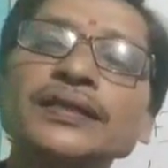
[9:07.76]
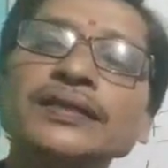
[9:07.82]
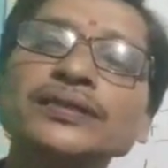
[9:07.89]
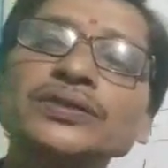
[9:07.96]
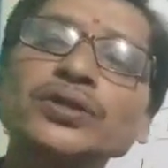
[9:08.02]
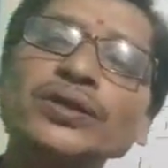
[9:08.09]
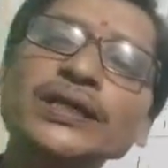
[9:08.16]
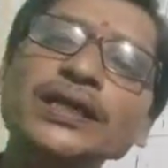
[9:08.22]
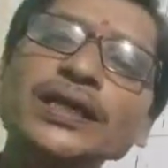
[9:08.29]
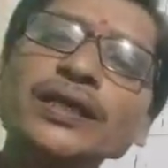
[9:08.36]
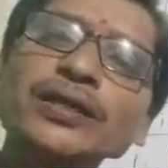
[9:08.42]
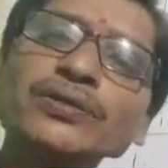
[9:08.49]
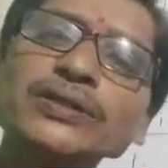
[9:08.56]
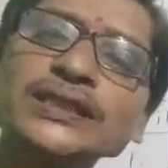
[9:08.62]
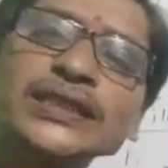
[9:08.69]
So here
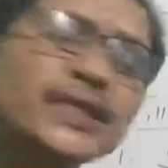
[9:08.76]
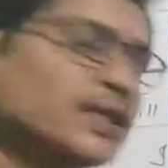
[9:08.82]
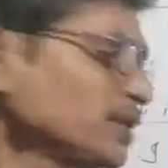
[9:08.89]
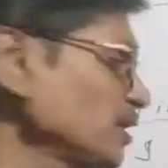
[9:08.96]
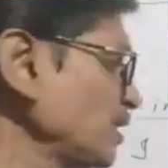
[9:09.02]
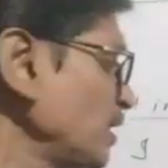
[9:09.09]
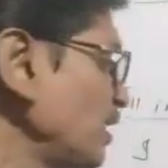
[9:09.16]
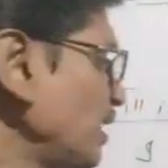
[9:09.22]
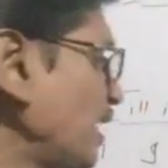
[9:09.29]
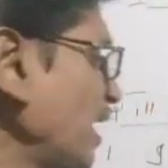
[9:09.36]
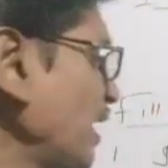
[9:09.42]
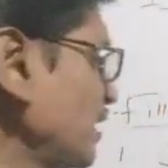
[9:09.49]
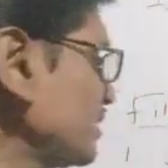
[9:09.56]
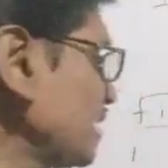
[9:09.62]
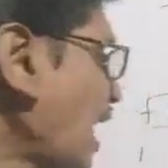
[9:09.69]
you see
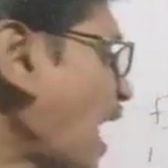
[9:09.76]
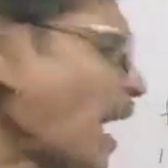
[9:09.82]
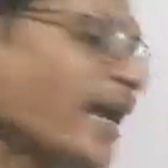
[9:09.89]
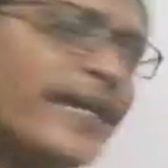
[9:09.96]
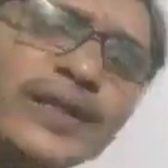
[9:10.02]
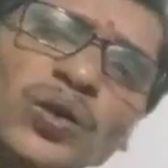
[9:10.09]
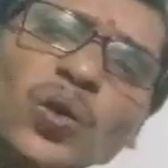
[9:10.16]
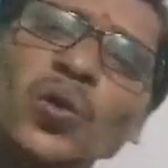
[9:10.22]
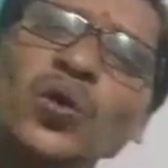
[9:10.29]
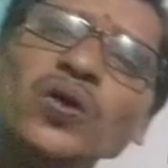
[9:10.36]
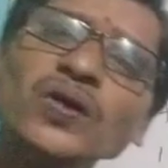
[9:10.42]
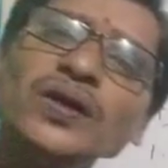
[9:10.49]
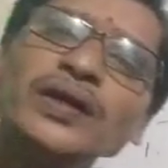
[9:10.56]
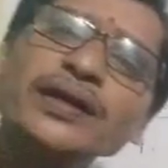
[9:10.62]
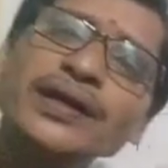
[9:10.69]
dash I
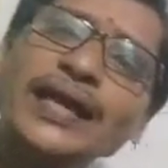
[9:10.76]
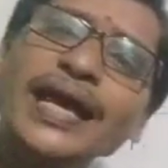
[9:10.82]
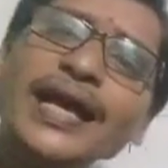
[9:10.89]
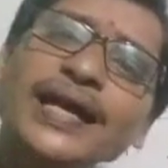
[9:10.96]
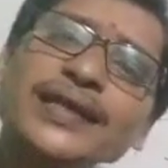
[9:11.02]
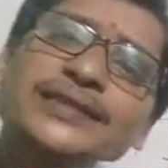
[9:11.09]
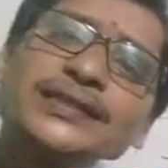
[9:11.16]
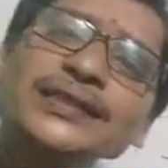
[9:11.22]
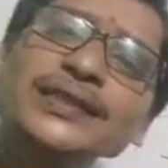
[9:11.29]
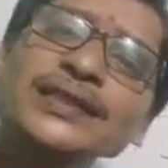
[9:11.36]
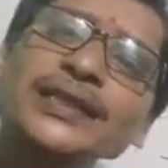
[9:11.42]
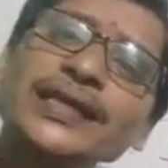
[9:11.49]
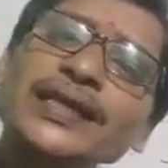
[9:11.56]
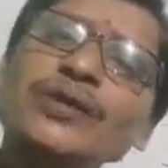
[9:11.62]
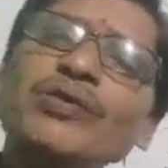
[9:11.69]
know
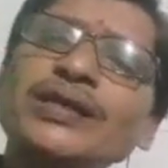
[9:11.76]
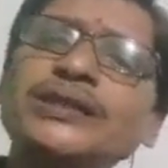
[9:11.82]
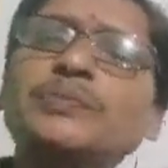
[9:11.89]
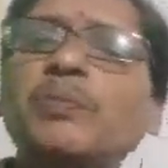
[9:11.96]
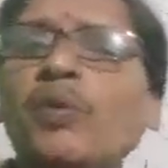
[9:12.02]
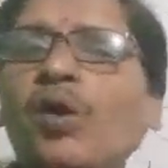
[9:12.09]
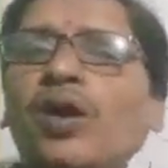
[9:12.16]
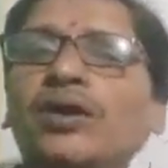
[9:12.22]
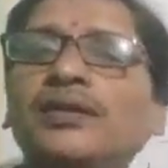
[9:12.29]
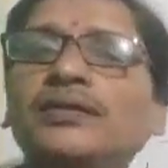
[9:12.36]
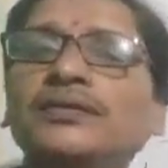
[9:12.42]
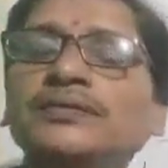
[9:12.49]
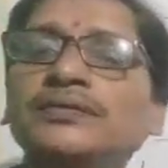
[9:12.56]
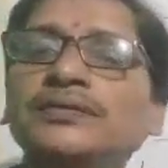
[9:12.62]
dash he was born.